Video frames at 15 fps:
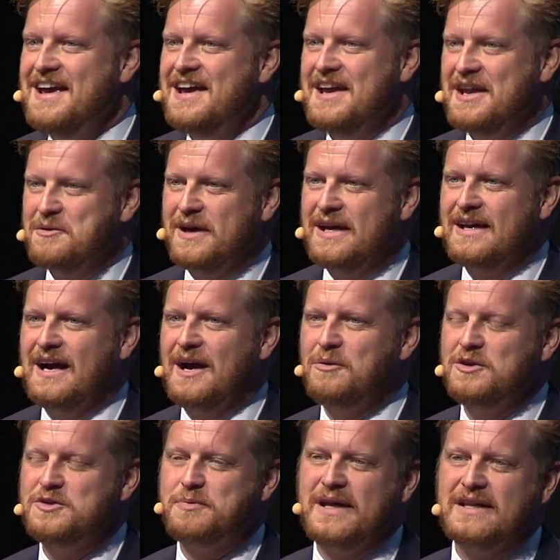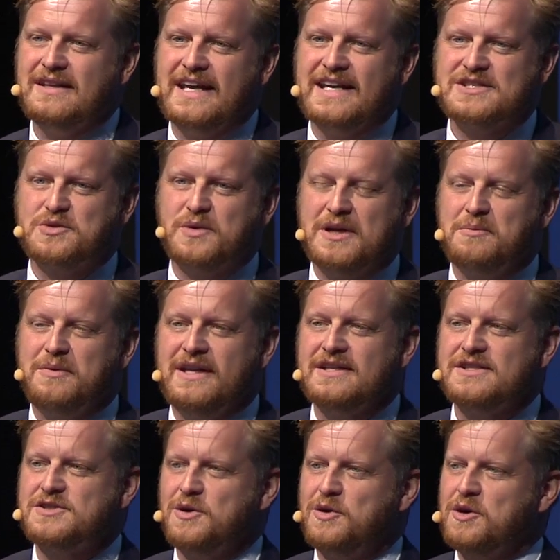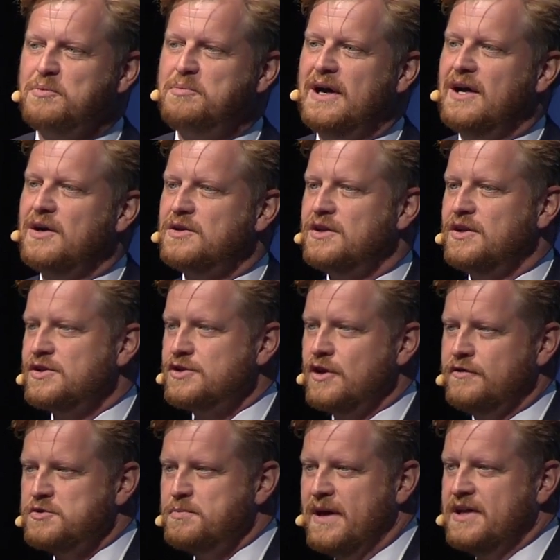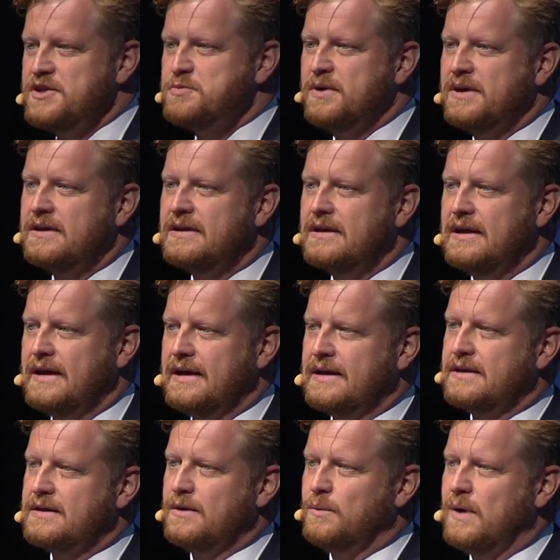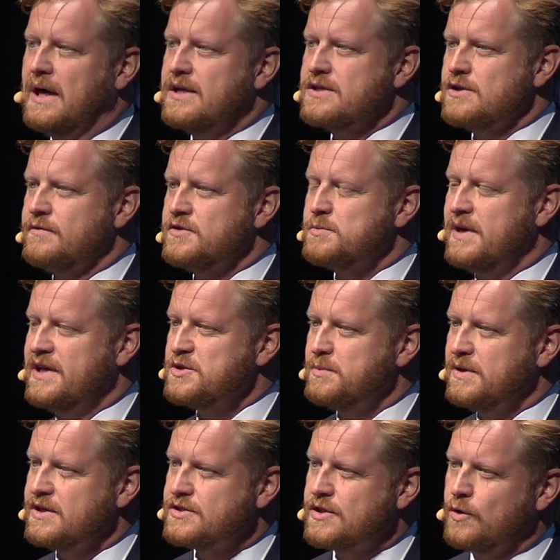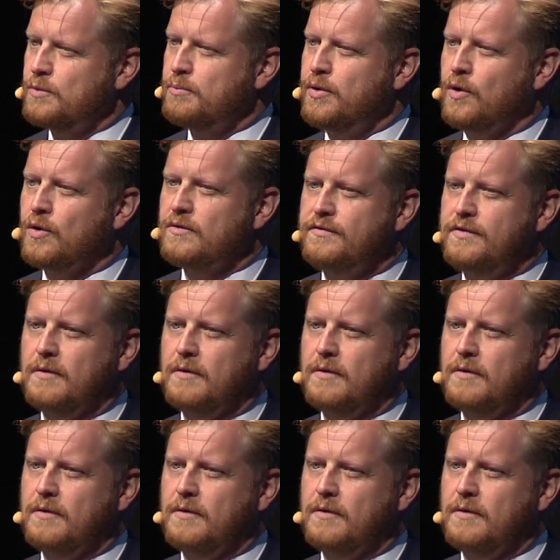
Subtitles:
Anyway, I will spend the next 20 minutes talking about service management and why service management is so important